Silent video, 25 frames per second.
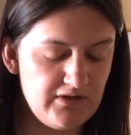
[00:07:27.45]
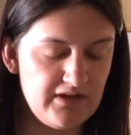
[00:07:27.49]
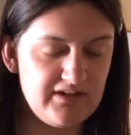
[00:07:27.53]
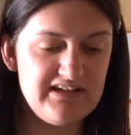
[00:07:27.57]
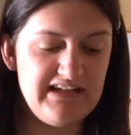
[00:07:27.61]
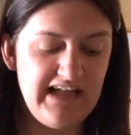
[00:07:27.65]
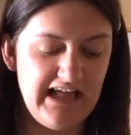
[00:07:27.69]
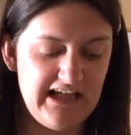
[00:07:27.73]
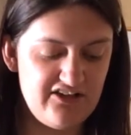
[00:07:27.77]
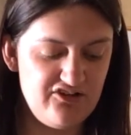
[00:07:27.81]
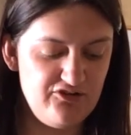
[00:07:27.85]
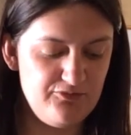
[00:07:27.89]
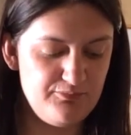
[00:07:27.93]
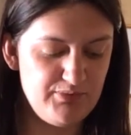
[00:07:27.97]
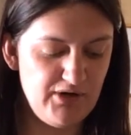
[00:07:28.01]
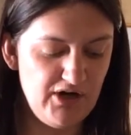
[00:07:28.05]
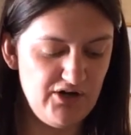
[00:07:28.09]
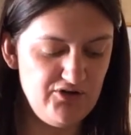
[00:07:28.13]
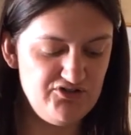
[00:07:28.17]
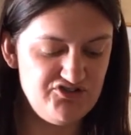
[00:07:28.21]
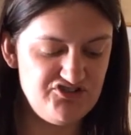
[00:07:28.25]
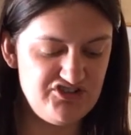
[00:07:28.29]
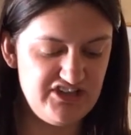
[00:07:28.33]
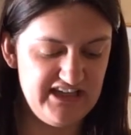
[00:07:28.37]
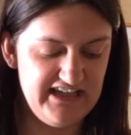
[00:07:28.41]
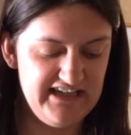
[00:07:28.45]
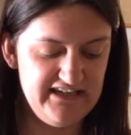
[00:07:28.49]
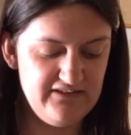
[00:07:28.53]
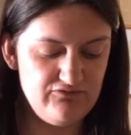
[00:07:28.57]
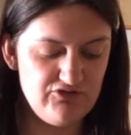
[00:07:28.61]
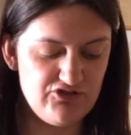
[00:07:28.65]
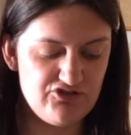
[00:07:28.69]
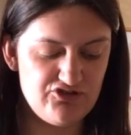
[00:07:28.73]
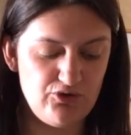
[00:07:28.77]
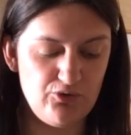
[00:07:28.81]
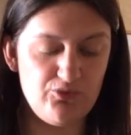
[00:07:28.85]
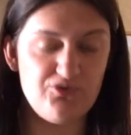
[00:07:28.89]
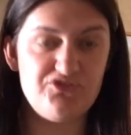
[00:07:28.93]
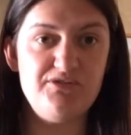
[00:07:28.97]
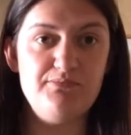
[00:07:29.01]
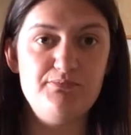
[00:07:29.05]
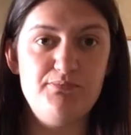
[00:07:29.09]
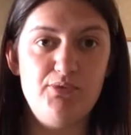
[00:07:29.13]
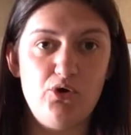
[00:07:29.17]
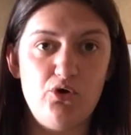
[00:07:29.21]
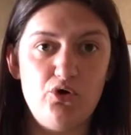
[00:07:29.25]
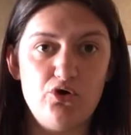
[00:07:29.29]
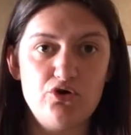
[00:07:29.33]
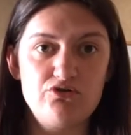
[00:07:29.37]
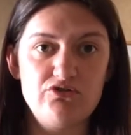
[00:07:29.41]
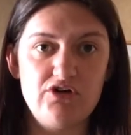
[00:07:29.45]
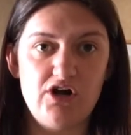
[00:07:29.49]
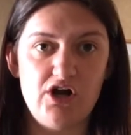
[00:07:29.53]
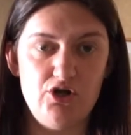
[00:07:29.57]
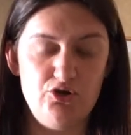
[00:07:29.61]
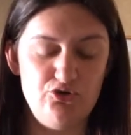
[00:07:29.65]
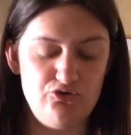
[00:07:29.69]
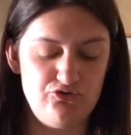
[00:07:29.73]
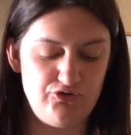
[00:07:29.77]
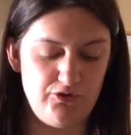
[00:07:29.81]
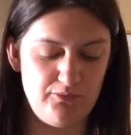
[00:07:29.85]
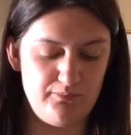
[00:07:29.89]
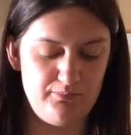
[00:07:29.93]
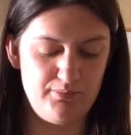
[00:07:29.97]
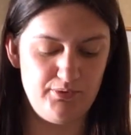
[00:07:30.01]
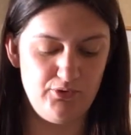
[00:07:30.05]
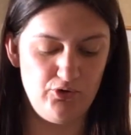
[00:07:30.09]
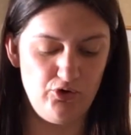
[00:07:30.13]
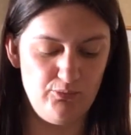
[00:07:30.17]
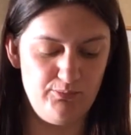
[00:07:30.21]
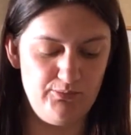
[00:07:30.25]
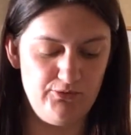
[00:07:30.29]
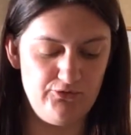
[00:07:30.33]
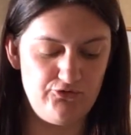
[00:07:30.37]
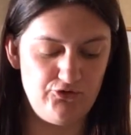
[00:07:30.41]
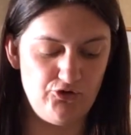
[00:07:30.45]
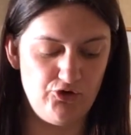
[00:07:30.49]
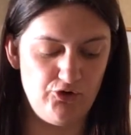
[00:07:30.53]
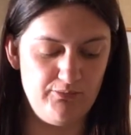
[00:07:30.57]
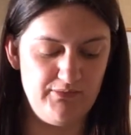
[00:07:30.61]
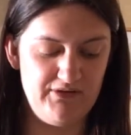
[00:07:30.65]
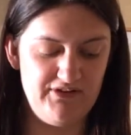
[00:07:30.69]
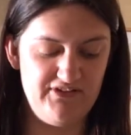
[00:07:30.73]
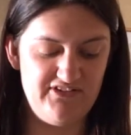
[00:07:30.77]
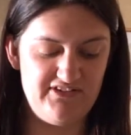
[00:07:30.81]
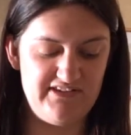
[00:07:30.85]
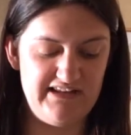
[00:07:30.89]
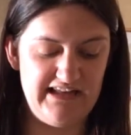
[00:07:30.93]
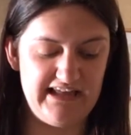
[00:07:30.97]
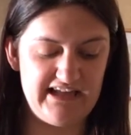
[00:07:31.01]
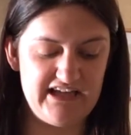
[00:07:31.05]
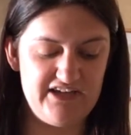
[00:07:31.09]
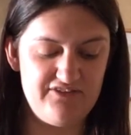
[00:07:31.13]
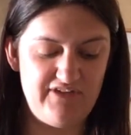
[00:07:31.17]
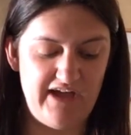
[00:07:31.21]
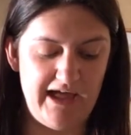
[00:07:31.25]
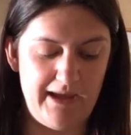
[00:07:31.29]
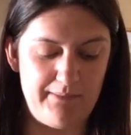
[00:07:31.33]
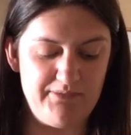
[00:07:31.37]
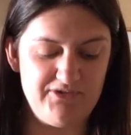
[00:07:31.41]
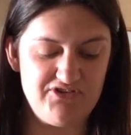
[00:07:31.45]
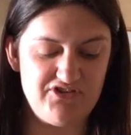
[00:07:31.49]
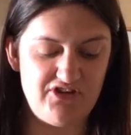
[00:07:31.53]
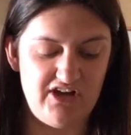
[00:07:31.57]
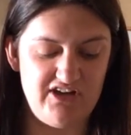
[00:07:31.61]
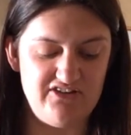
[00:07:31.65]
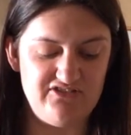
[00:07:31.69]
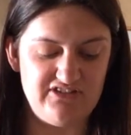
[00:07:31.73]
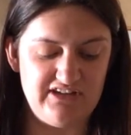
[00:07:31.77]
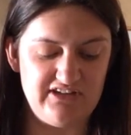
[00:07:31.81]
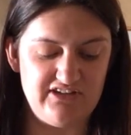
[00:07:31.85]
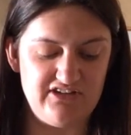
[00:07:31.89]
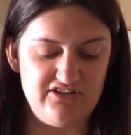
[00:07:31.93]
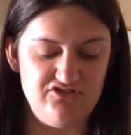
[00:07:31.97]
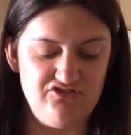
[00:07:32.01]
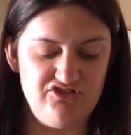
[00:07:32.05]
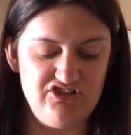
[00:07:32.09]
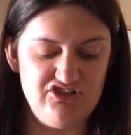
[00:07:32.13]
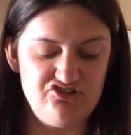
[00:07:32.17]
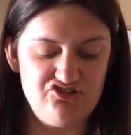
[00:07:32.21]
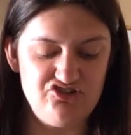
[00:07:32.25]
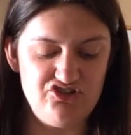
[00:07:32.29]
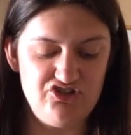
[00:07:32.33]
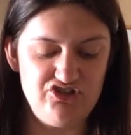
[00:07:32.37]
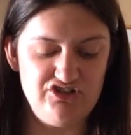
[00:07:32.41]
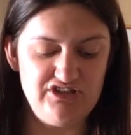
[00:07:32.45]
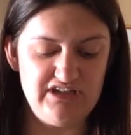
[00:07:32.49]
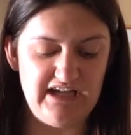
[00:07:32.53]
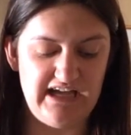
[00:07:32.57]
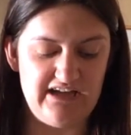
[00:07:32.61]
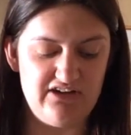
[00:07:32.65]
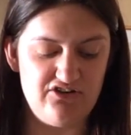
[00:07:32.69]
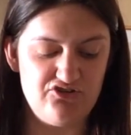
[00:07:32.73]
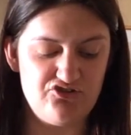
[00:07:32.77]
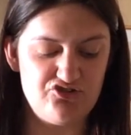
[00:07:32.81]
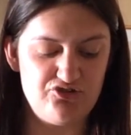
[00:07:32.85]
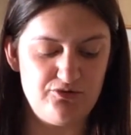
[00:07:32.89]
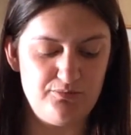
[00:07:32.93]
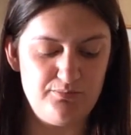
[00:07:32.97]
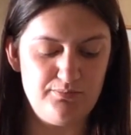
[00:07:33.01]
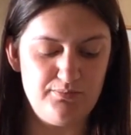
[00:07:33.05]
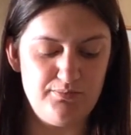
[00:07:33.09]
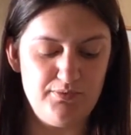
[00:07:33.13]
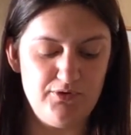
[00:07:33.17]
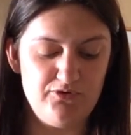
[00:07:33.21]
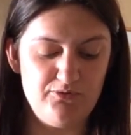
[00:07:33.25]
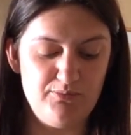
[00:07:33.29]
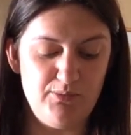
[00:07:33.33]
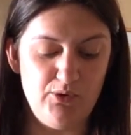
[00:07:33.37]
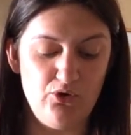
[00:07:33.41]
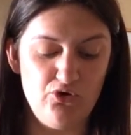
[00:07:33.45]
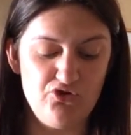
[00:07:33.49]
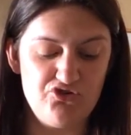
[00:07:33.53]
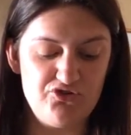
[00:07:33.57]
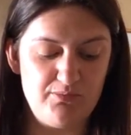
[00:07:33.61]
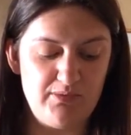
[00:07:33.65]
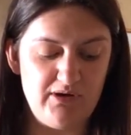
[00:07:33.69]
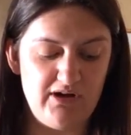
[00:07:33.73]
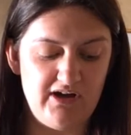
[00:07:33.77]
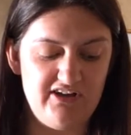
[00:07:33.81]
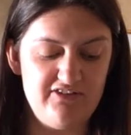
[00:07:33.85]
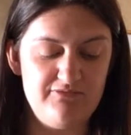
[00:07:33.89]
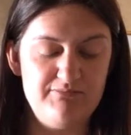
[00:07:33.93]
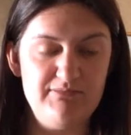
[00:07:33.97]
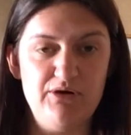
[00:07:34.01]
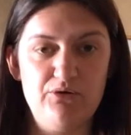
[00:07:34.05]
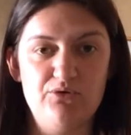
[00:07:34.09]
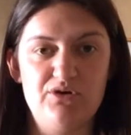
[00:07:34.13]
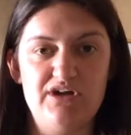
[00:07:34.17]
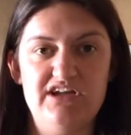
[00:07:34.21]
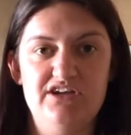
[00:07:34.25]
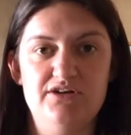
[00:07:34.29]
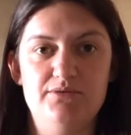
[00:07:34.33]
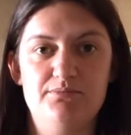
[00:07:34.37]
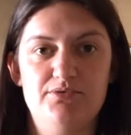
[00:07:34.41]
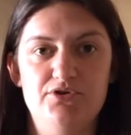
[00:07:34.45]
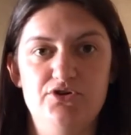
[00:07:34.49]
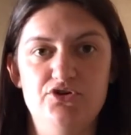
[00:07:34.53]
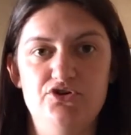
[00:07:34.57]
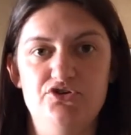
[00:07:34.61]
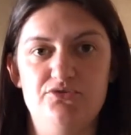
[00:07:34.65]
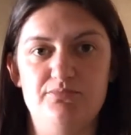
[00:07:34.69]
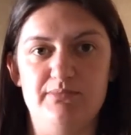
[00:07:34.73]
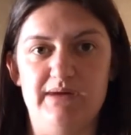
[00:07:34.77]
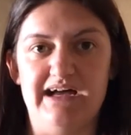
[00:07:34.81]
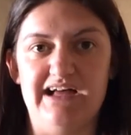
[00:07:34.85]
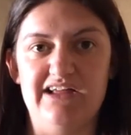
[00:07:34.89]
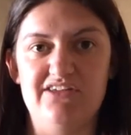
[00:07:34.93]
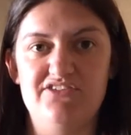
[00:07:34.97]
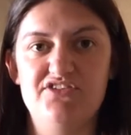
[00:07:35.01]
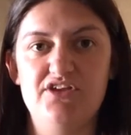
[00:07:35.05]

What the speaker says: lack of protein results in poor growth, poor performance, lack of appetite and condition, and a poor supply of milk in a brood mare.